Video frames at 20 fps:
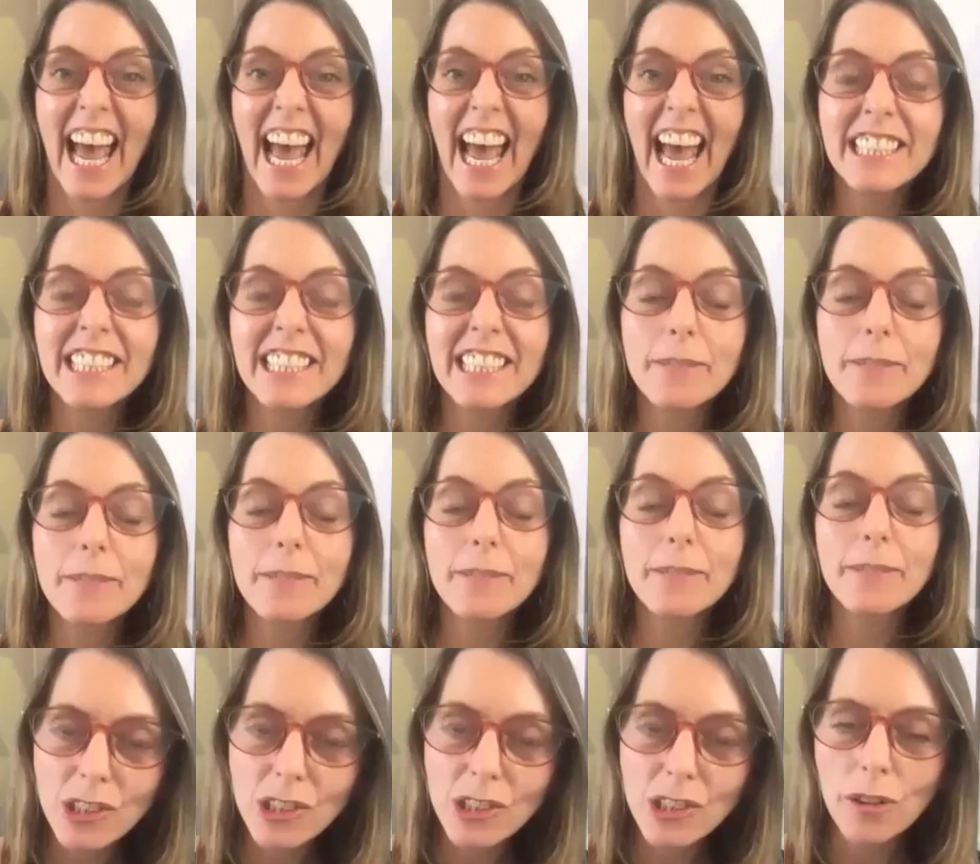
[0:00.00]
And it
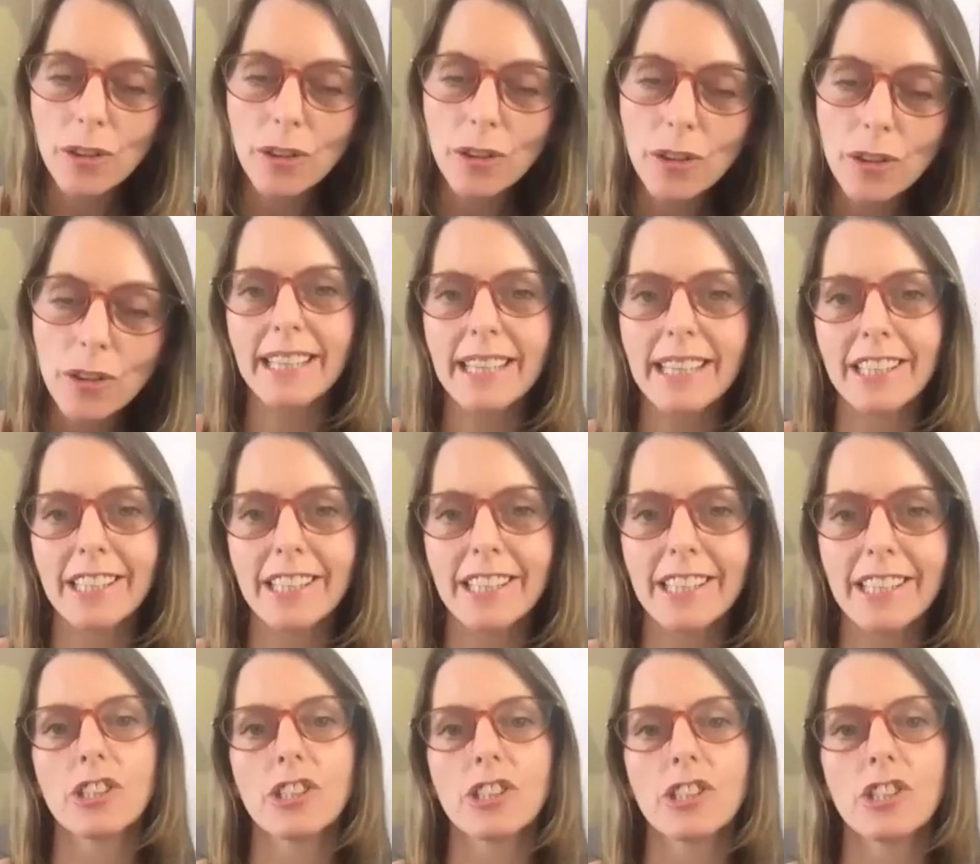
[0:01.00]
depends on the
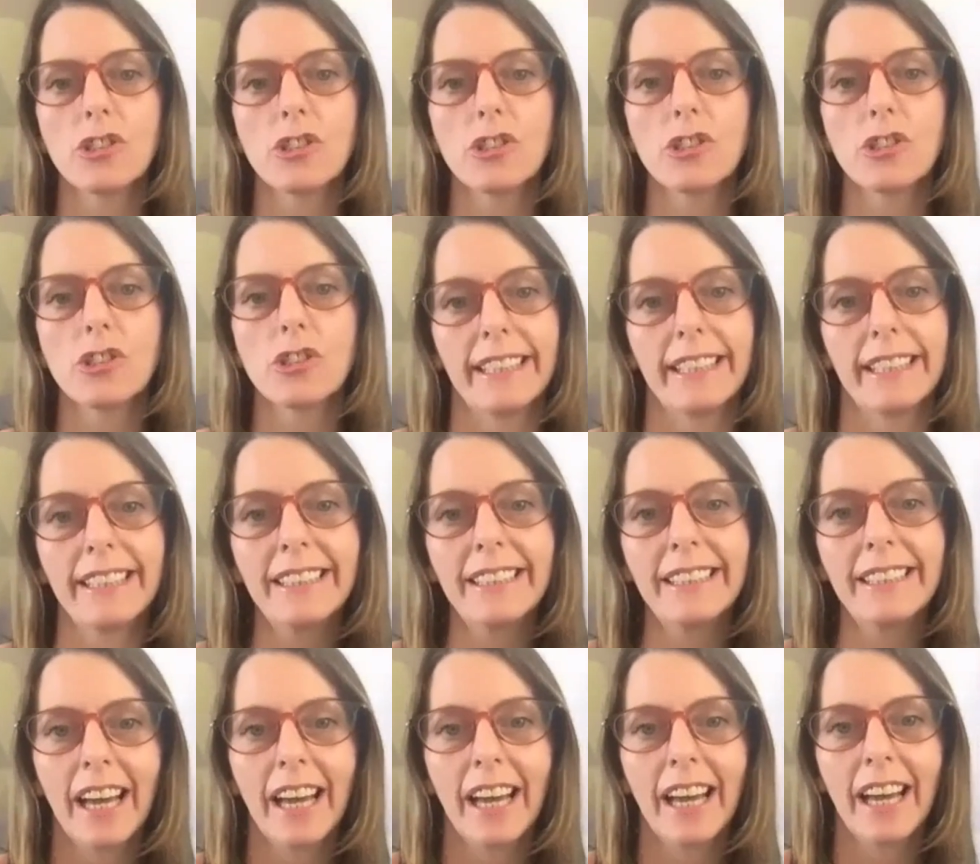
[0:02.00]
practitioner's
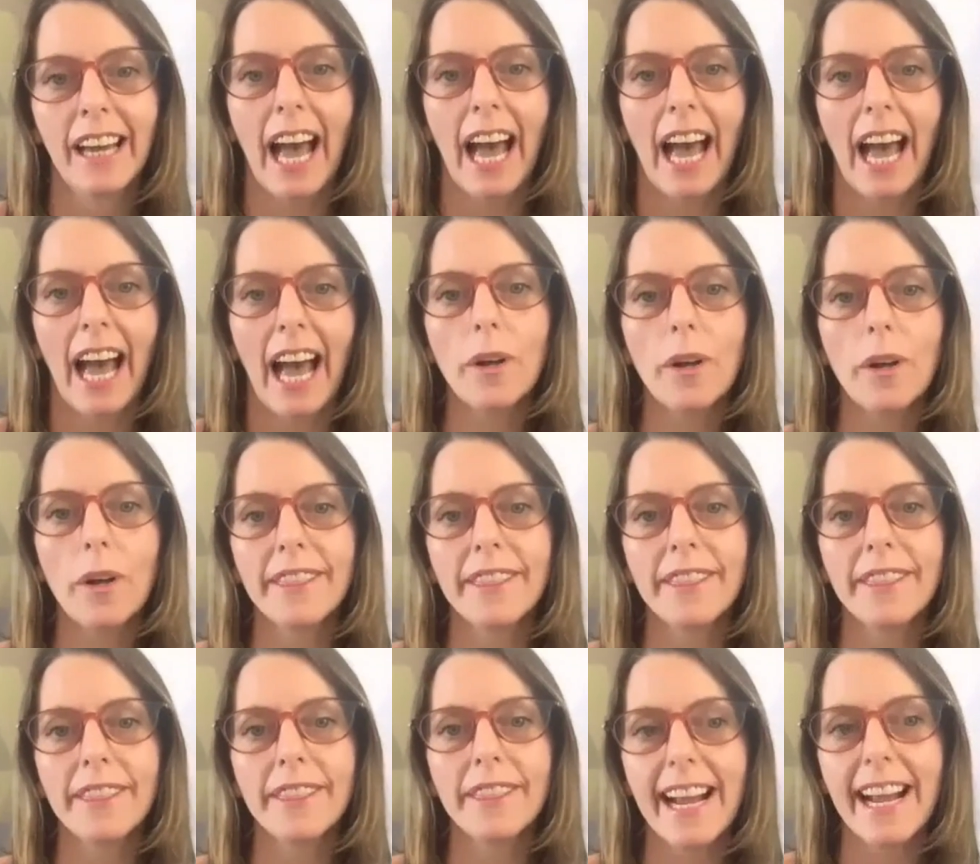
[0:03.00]
training and
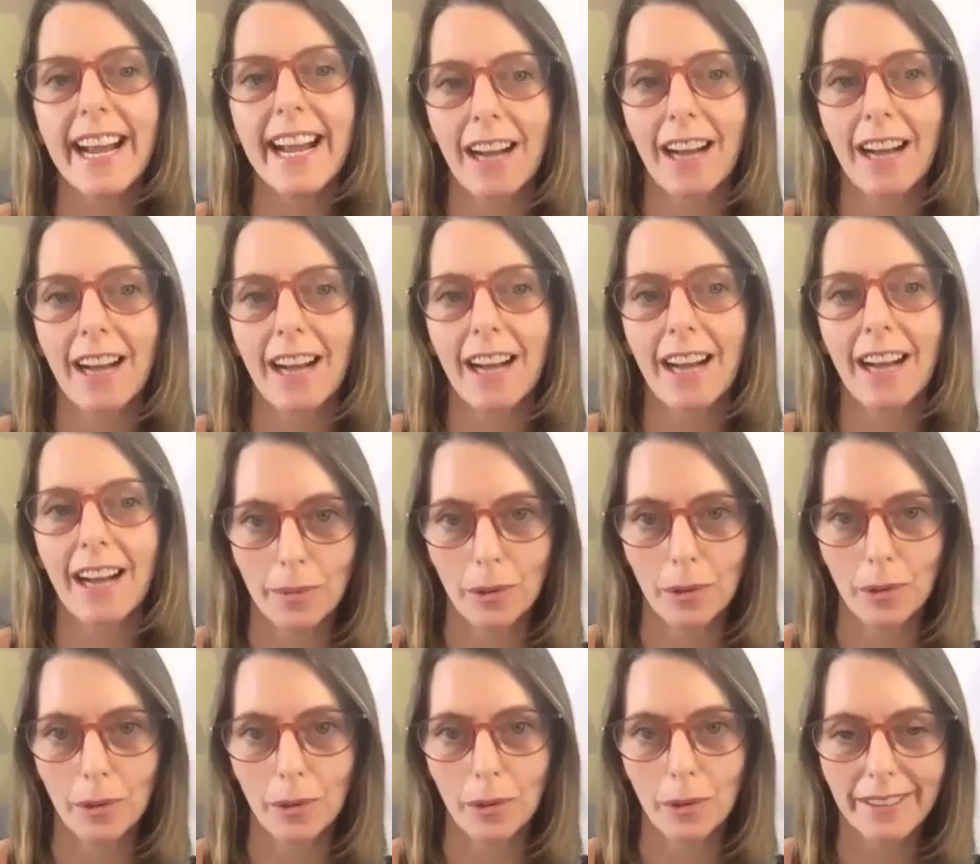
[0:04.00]
what they're
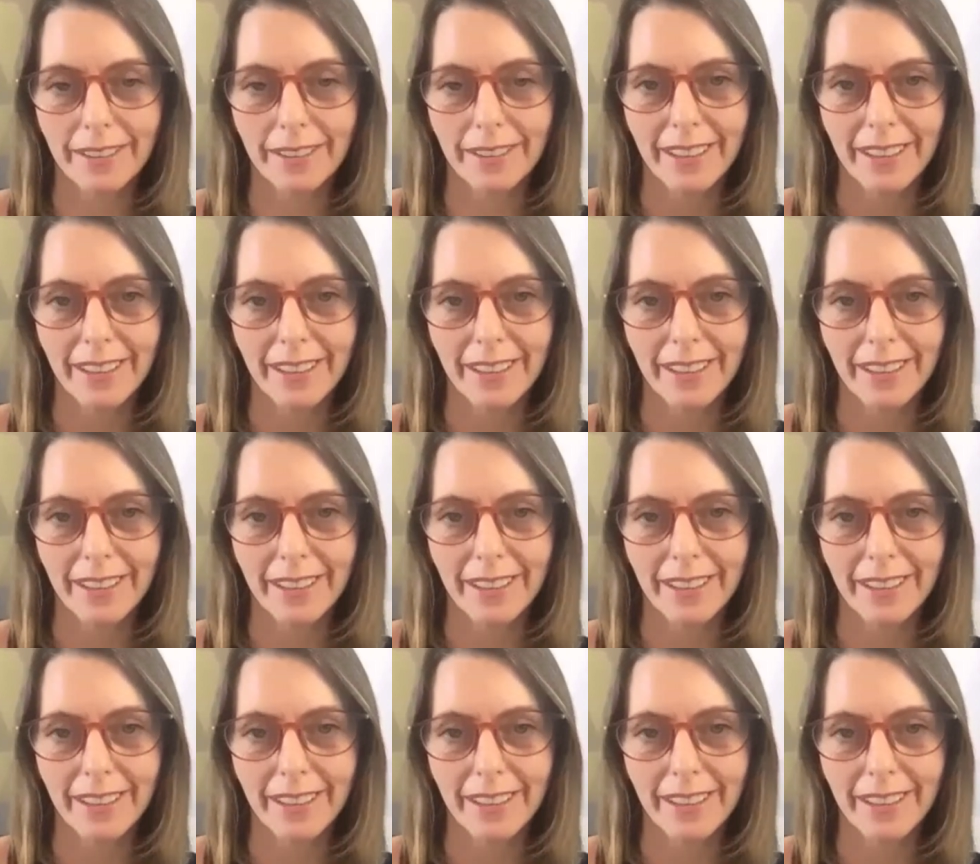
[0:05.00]
comfortable with.